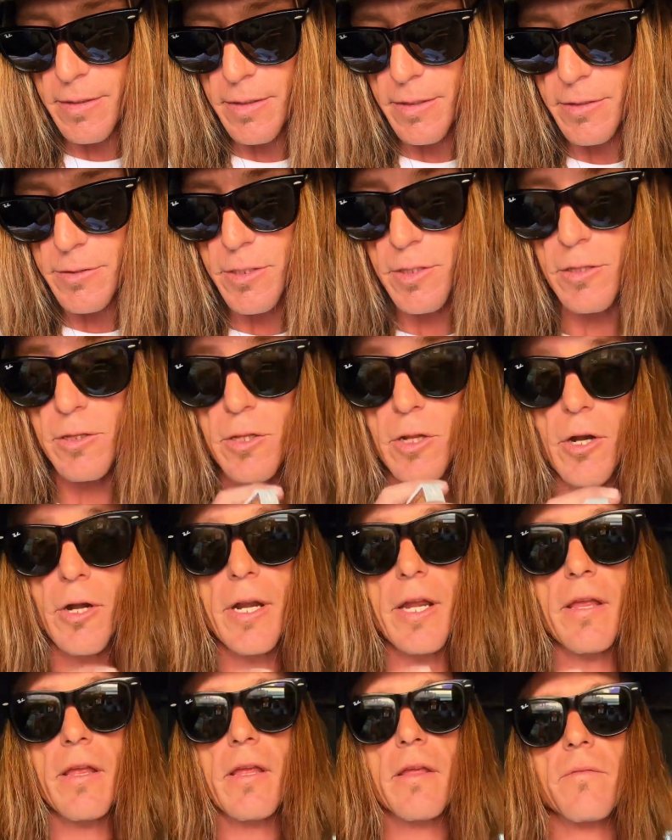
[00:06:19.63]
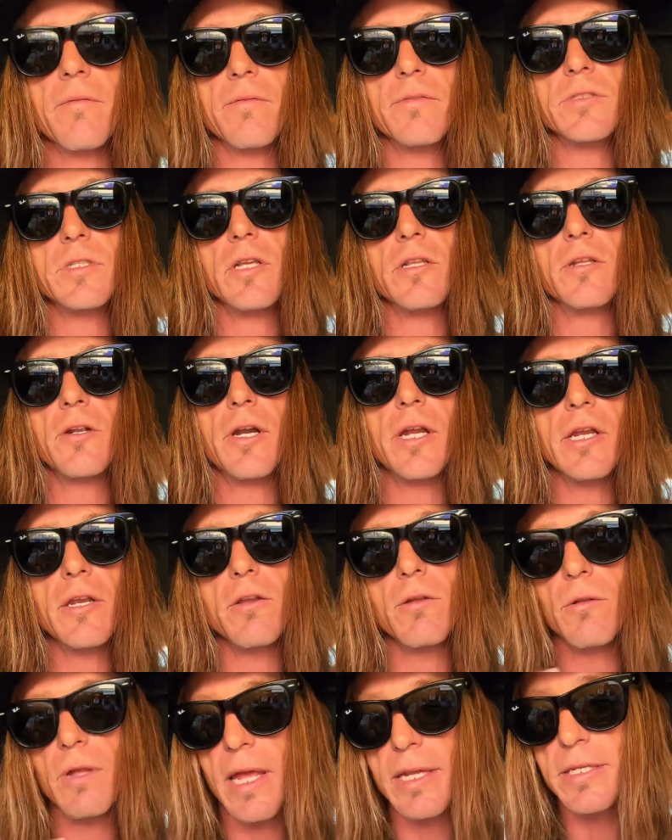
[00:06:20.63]
to learning
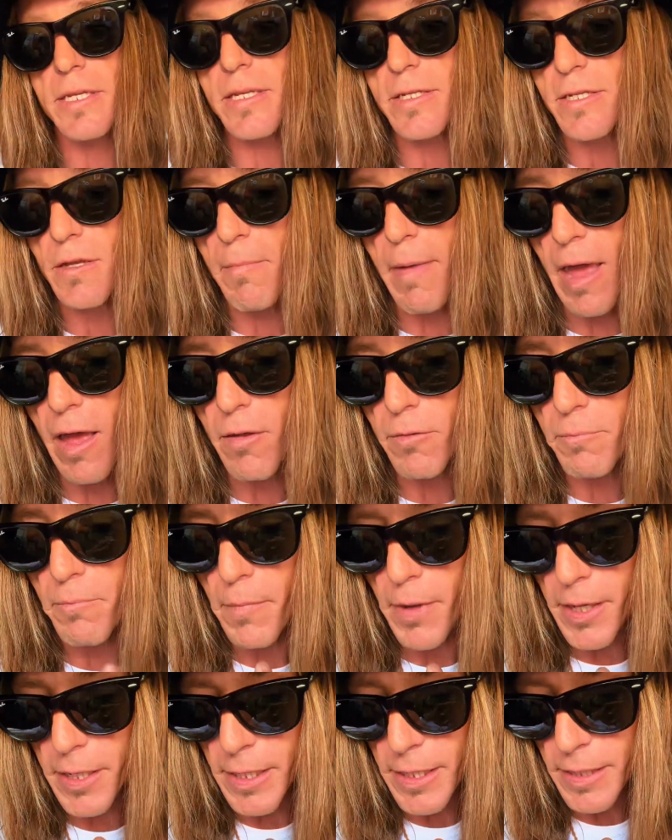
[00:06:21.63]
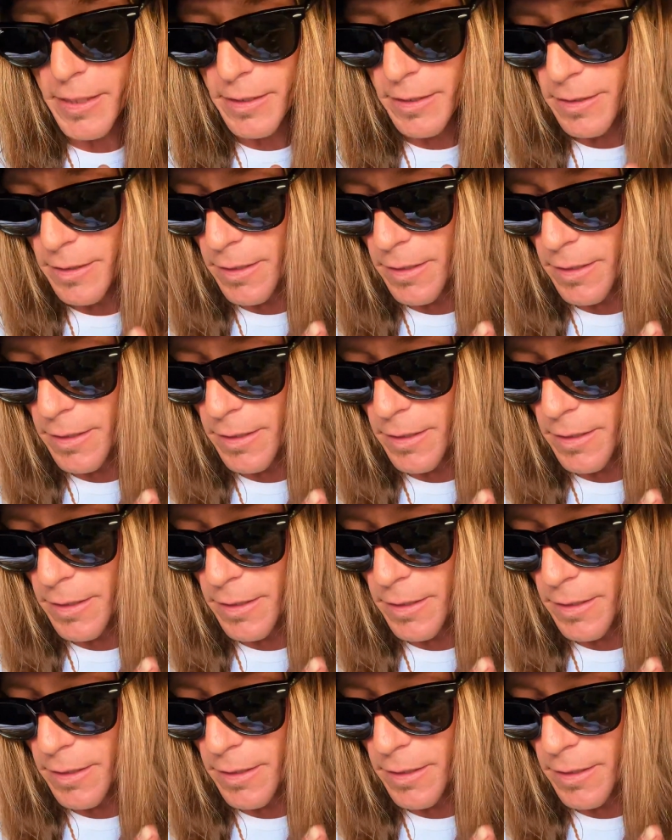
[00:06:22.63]
new lessons about money,